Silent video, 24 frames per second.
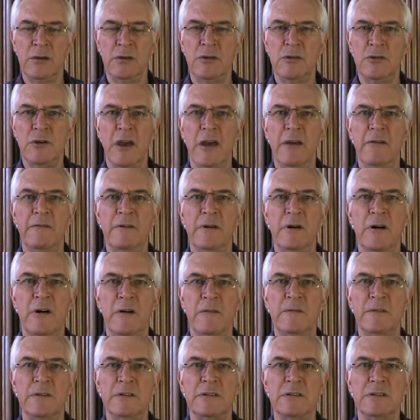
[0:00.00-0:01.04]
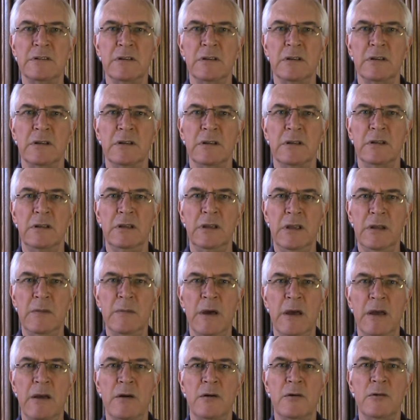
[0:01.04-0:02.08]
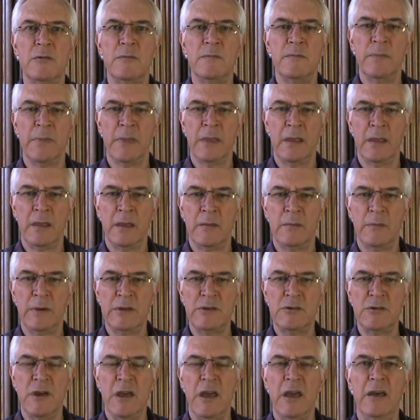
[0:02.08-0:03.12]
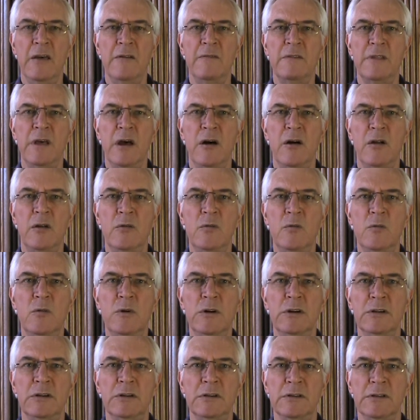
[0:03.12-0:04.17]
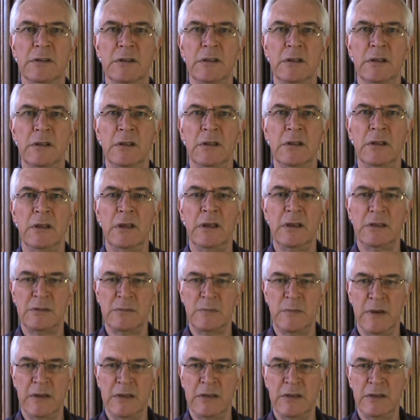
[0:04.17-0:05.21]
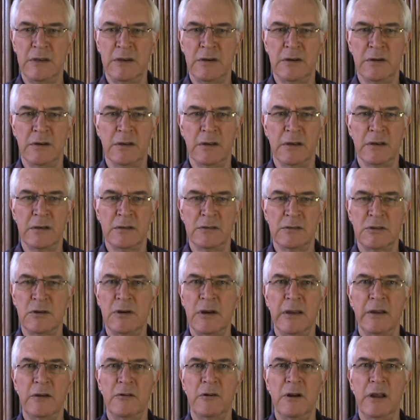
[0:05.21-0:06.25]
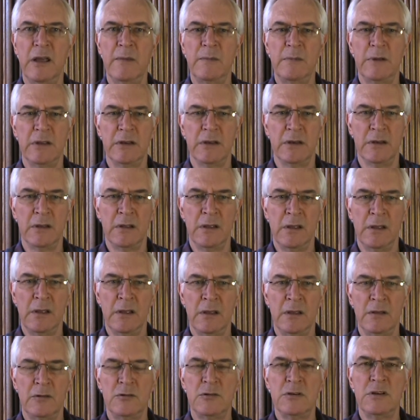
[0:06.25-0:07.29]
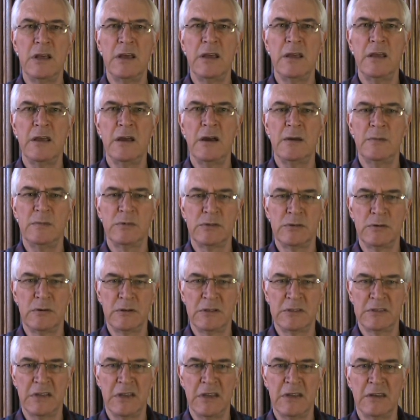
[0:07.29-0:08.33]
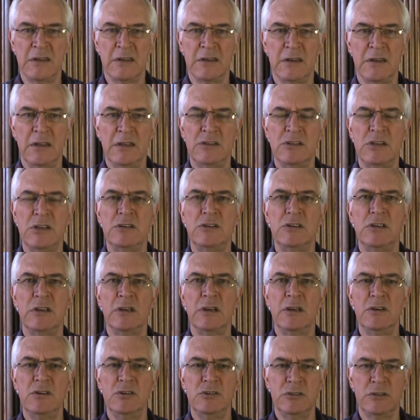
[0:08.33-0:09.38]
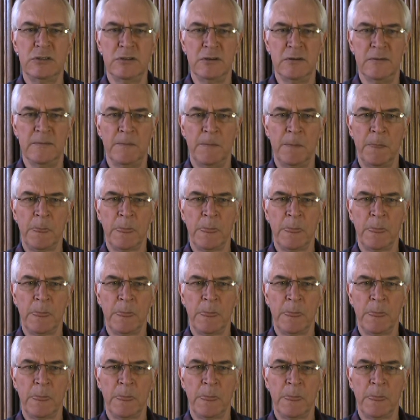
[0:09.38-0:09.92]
to have an office in my home, but to have the whole world as my target. So I grabbed it. Today I'm so excited. It's educational.